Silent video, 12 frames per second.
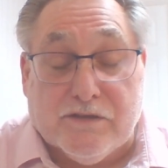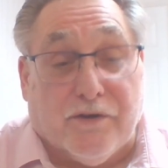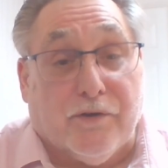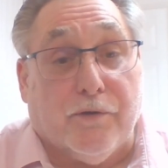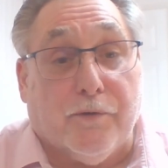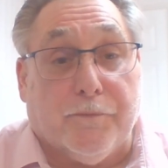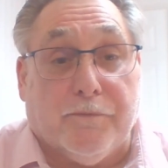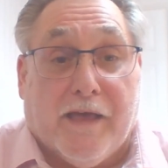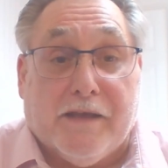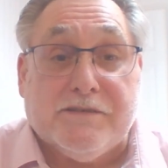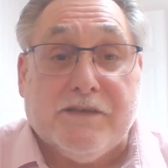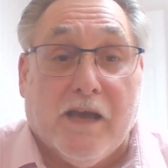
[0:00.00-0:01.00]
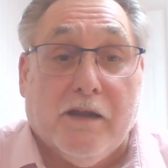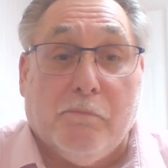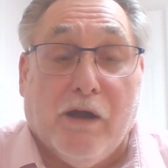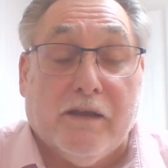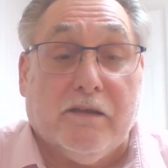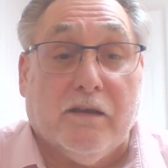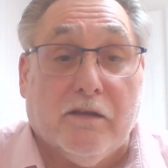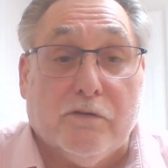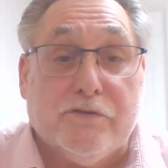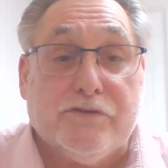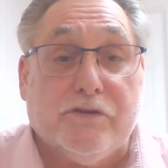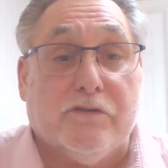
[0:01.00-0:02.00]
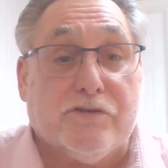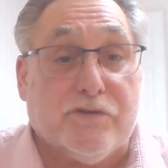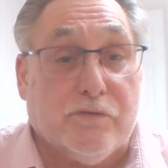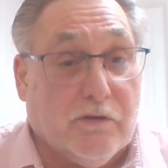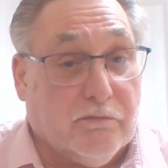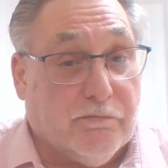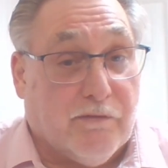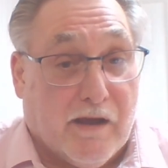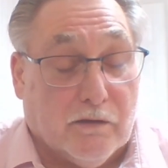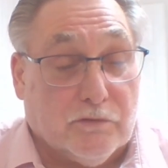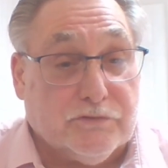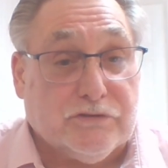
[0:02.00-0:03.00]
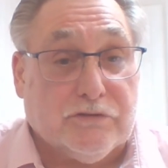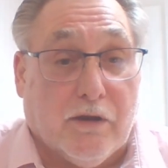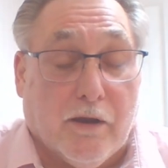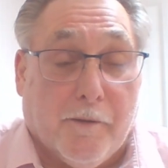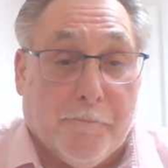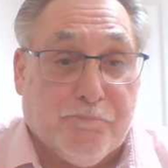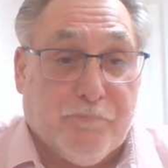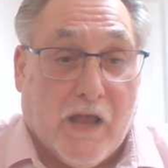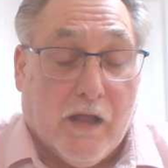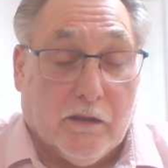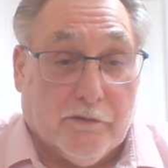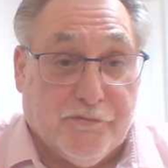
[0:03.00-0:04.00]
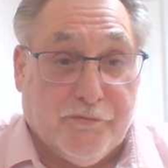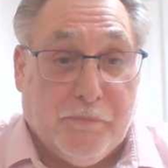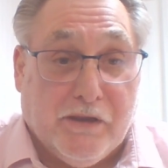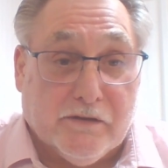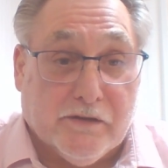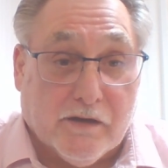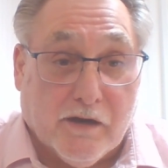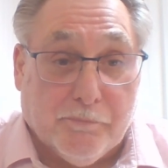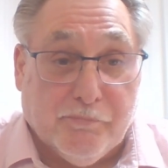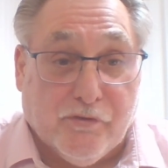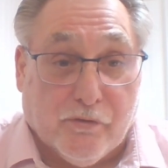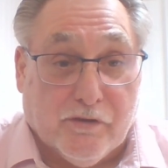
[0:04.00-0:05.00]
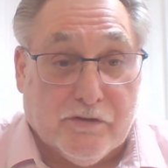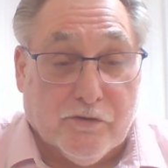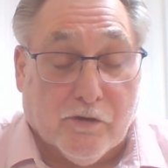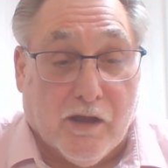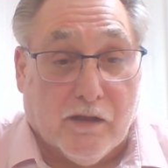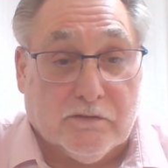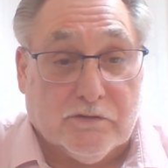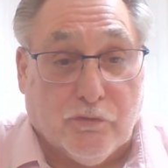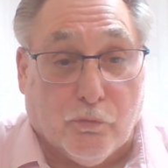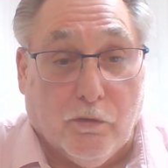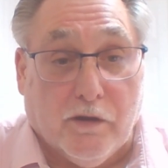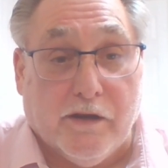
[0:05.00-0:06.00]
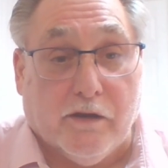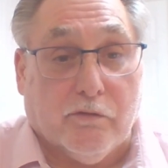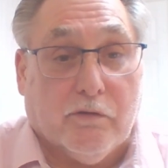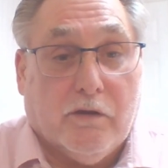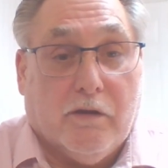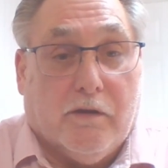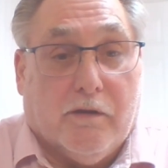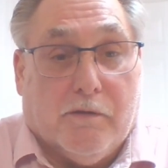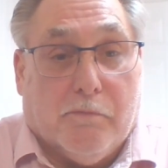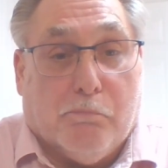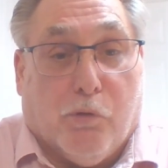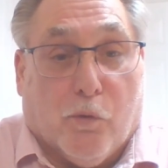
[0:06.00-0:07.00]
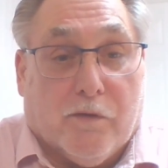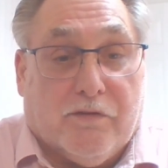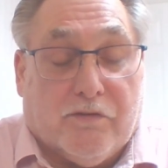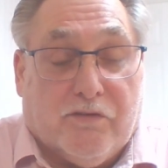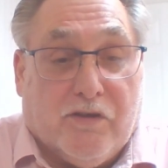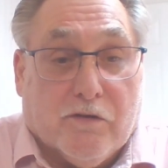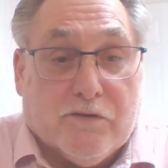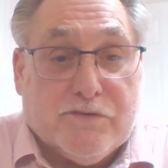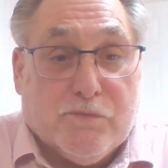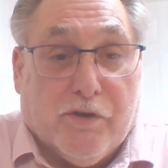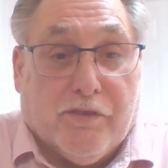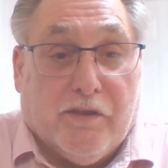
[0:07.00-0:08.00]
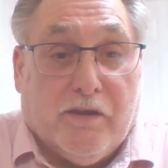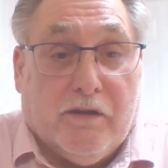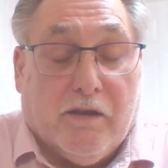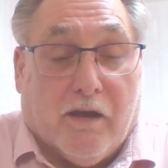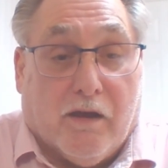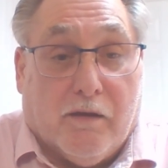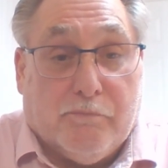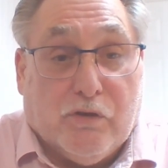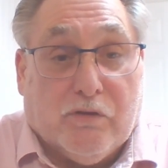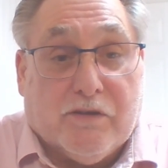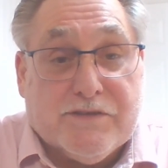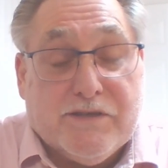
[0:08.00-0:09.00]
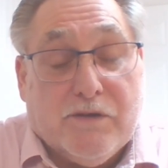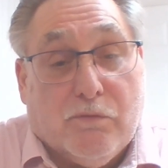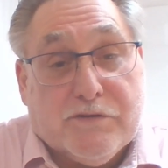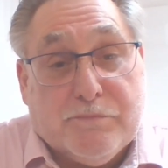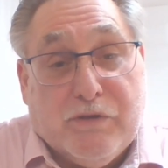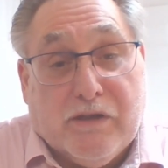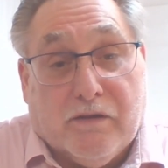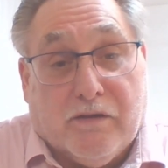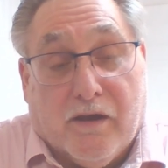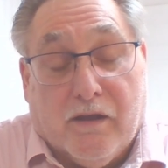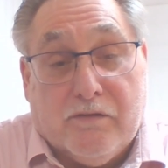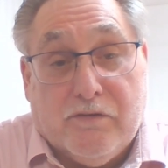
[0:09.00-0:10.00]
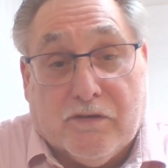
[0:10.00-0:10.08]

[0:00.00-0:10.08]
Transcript: So that's kind of my conclusion. The shooting follows. I'll have speeded it up so that you're not totally bored to tears with it. You can see what's being done.